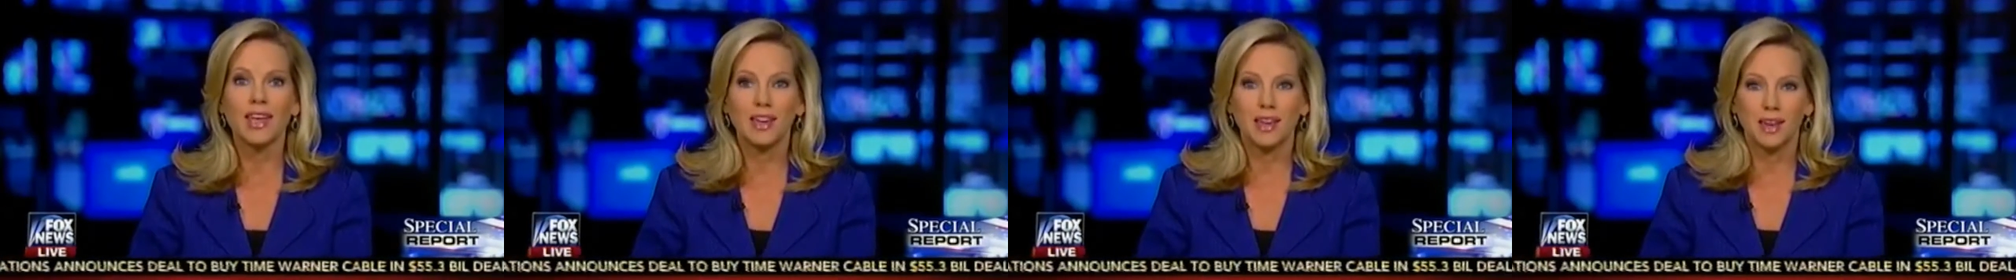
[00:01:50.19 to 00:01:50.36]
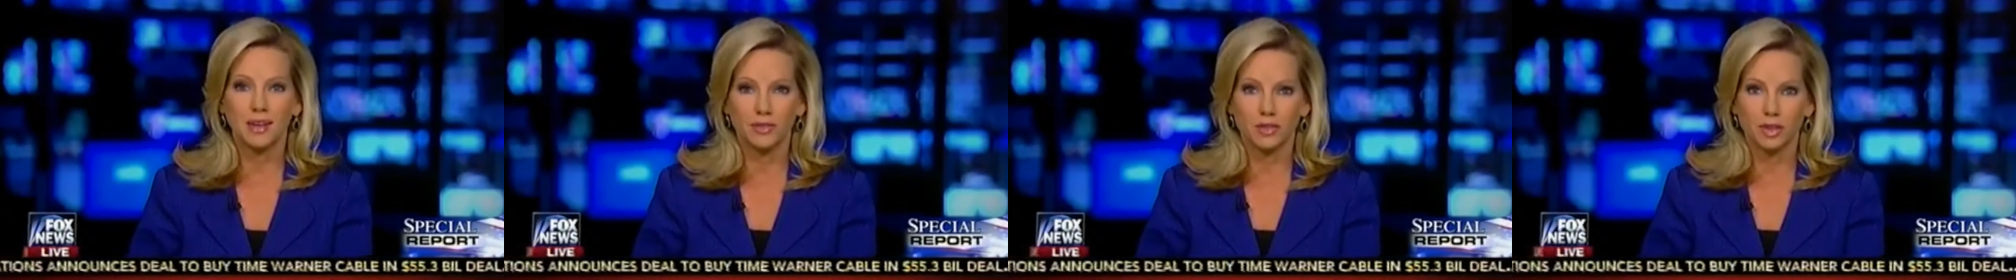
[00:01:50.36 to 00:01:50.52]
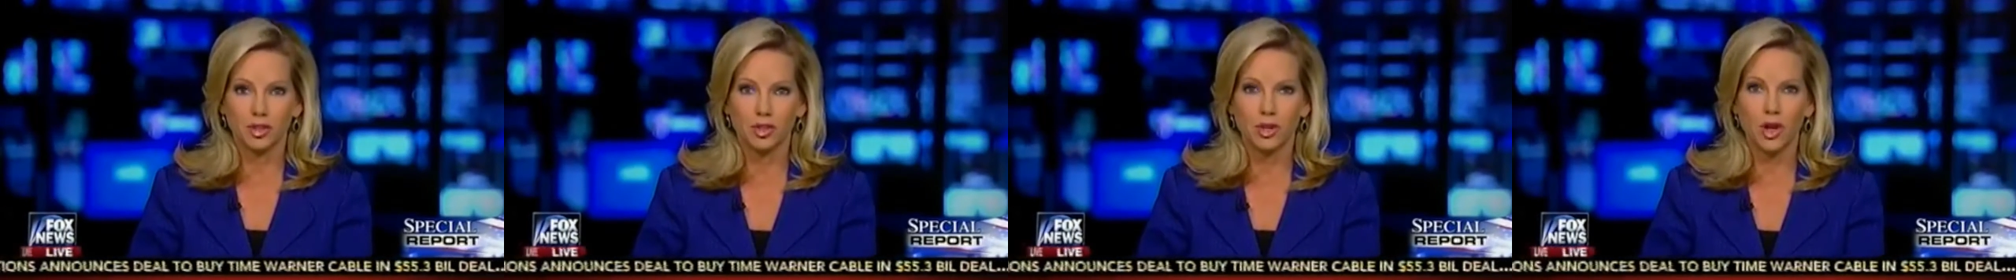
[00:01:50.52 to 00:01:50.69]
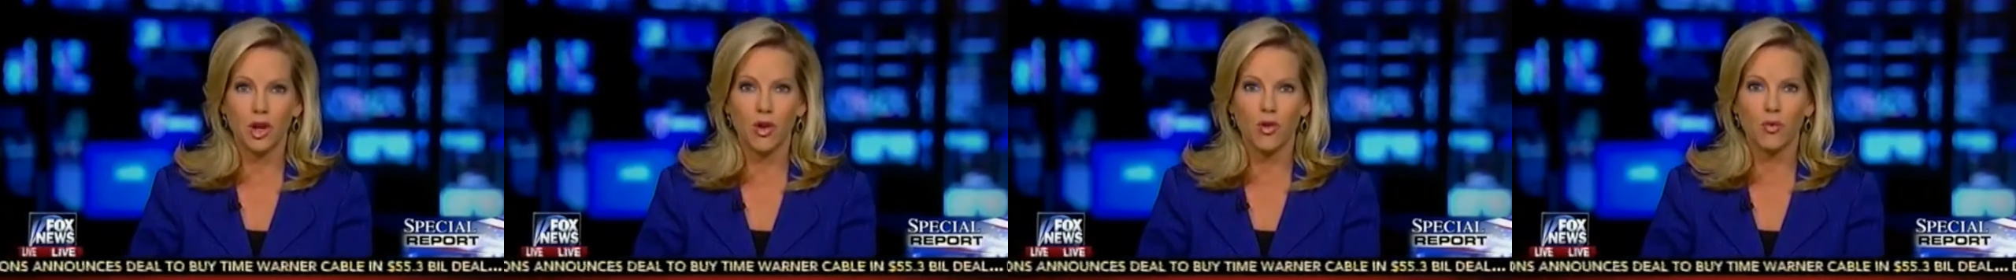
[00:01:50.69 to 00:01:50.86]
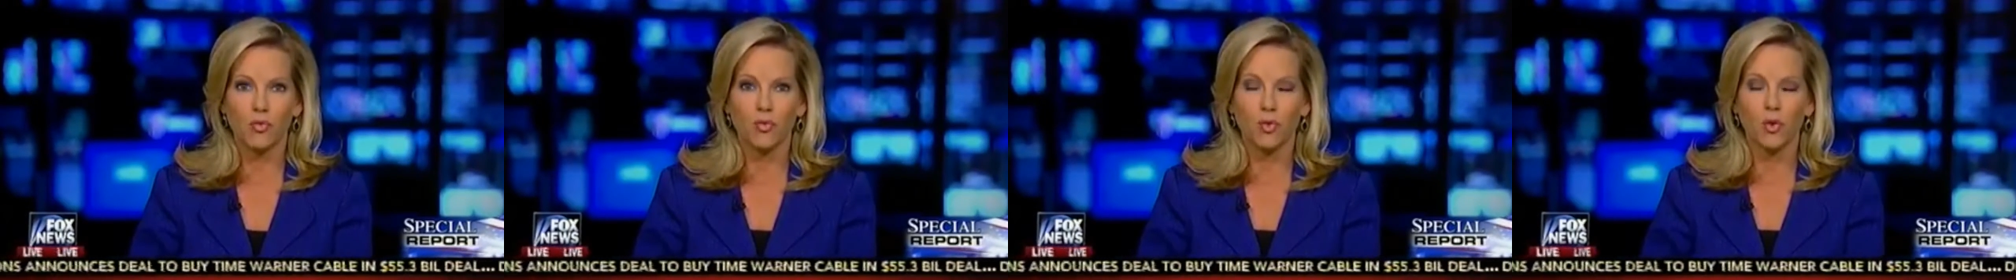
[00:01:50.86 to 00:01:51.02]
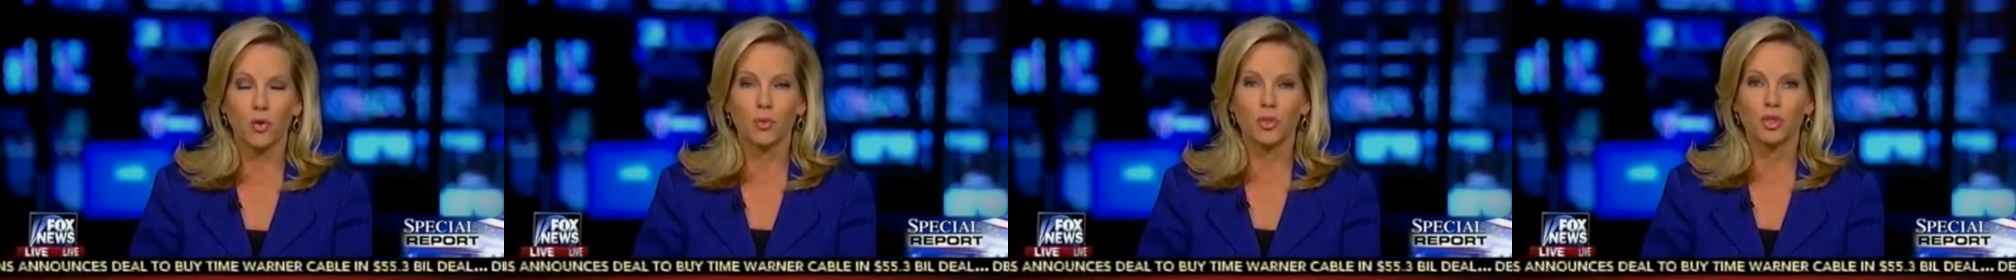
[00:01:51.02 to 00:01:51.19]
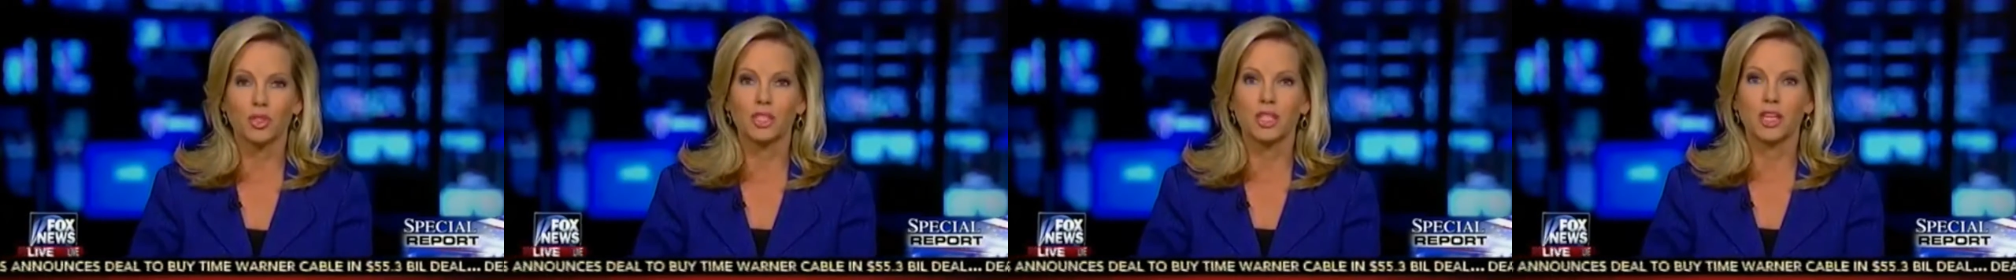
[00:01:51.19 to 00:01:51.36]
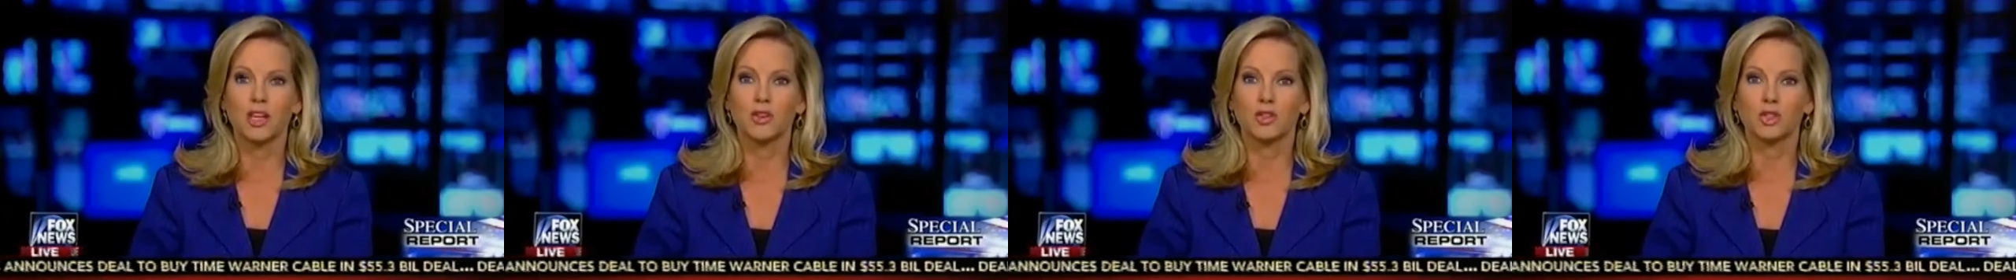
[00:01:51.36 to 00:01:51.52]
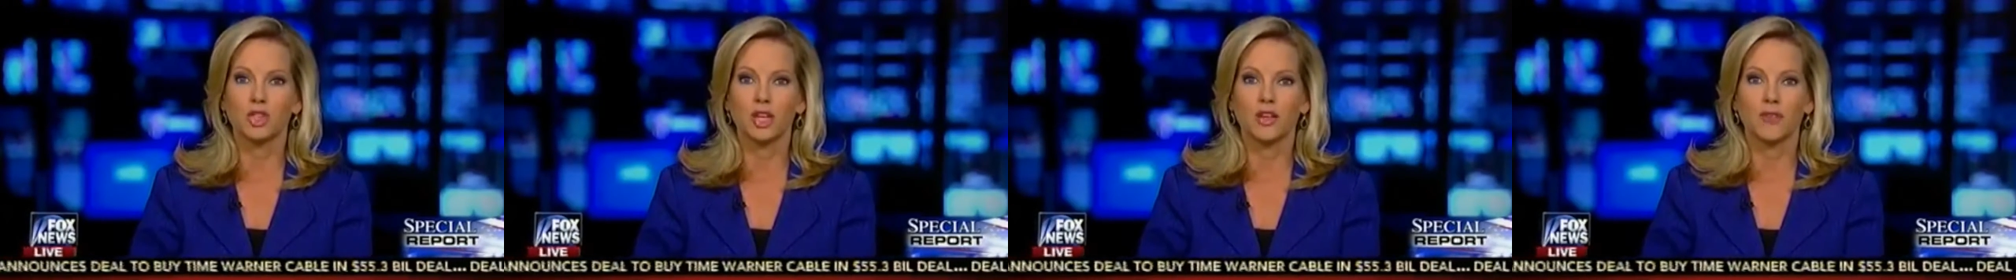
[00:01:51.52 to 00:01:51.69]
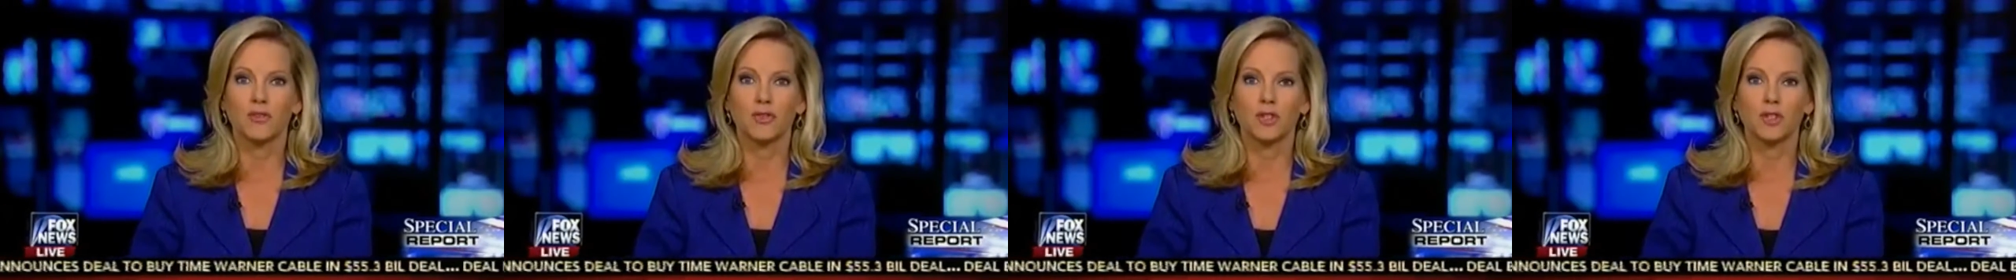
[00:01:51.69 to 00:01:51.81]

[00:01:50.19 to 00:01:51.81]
If so, former DOJ